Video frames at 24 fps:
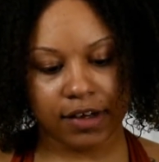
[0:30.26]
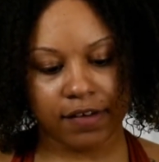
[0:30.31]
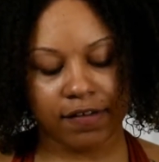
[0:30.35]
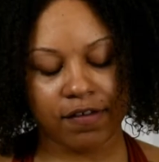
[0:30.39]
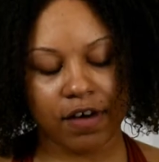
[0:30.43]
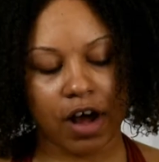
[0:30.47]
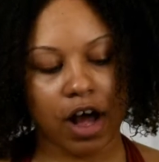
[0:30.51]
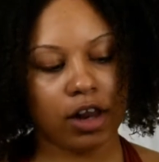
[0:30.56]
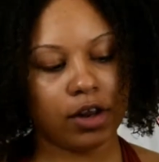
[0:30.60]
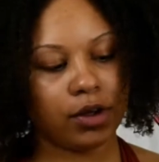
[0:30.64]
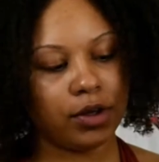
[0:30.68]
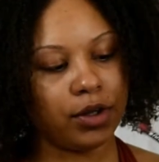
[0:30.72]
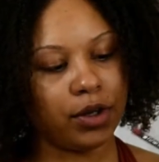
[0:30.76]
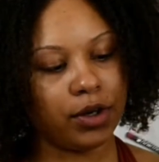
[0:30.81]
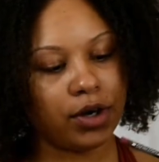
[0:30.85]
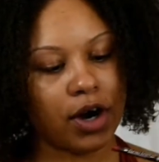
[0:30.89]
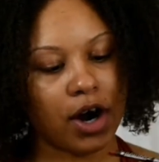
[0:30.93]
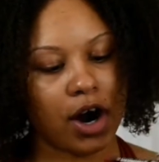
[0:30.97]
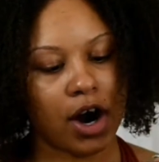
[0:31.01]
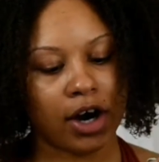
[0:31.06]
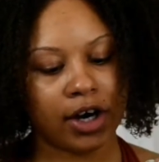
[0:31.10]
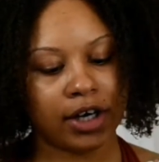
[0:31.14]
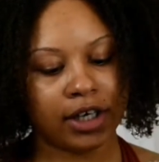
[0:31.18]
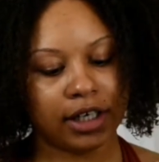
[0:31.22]
Follow Your
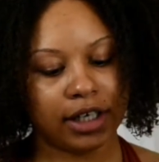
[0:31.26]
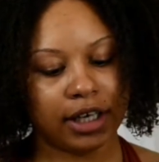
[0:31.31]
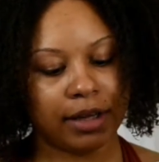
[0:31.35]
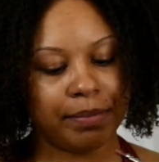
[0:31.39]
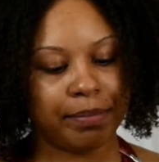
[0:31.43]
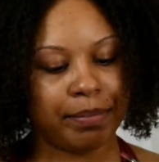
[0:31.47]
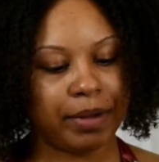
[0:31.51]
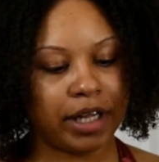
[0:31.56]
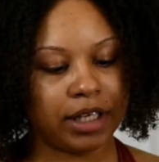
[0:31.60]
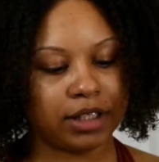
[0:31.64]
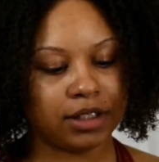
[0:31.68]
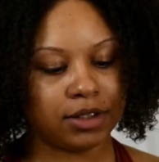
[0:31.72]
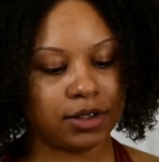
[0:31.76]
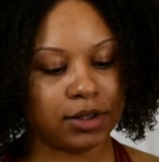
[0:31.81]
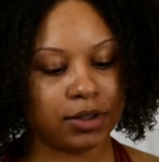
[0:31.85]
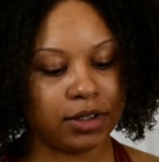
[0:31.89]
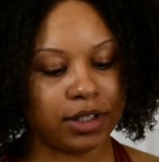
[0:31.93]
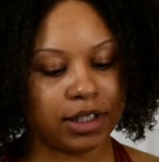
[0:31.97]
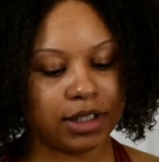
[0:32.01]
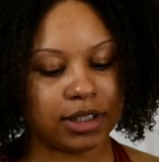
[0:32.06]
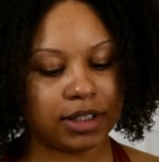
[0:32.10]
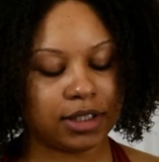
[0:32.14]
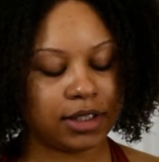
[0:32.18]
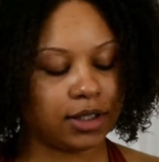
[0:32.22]
Heart lip pencil.
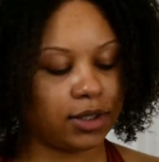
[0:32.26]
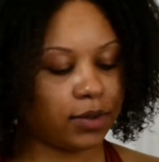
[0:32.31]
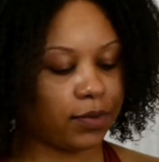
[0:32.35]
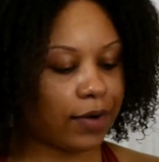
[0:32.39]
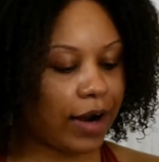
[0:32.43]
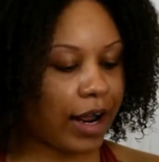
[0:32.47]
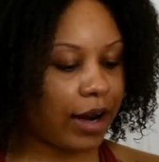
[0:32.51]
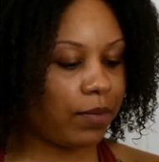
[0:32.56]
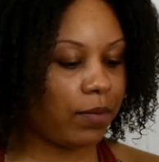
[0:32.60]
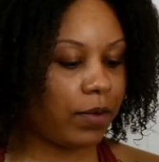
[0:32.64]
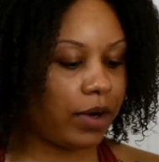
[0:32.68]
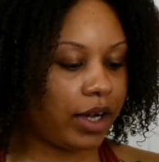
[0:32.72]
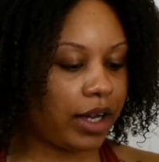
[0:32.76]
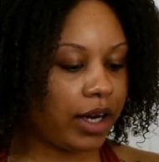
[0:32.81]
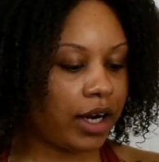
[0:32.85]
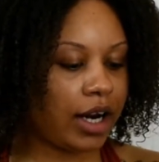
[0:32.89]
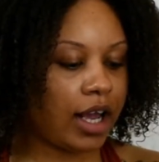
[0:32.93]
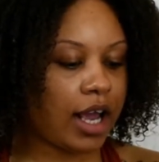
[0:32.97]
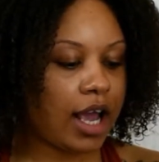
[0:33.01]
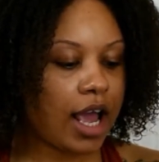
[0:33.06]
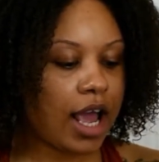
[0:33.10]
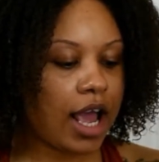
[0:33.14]
This is the red one.